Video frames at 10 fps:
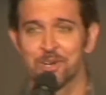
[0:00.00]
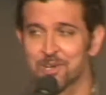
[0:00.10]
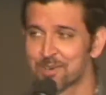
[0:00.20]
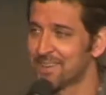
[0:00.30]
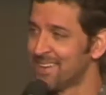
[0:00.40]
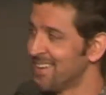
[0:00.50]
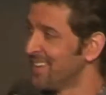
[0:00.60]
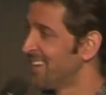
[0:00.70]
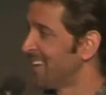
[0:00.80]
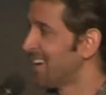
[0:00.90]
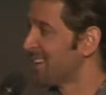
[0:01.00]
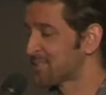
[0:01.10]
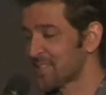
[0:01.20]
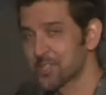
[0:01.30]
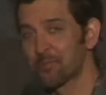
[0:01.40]
here.
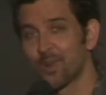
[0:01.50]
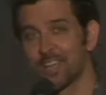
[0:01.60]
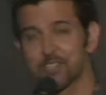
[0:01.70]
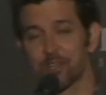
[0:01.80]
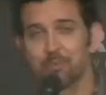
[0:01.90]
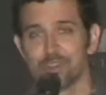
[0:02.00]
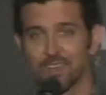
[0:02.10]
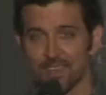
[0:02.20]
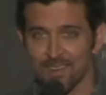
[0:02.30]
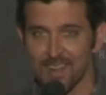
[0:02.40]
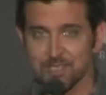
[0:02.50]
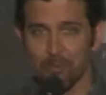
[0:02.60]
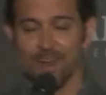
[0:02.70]
And such a pleasure to be here as the